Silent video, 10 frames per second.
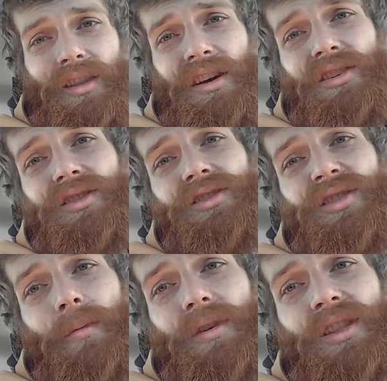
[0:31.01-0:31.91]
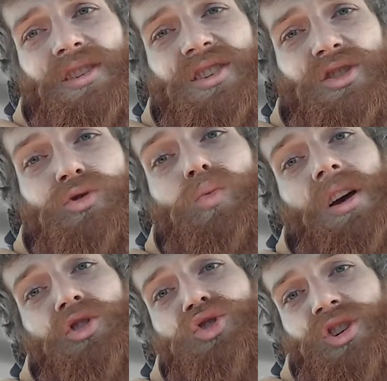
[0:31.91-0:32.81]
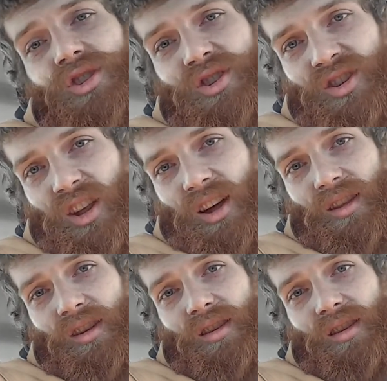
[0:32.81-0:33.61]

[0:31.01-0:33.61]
these are some of the situations that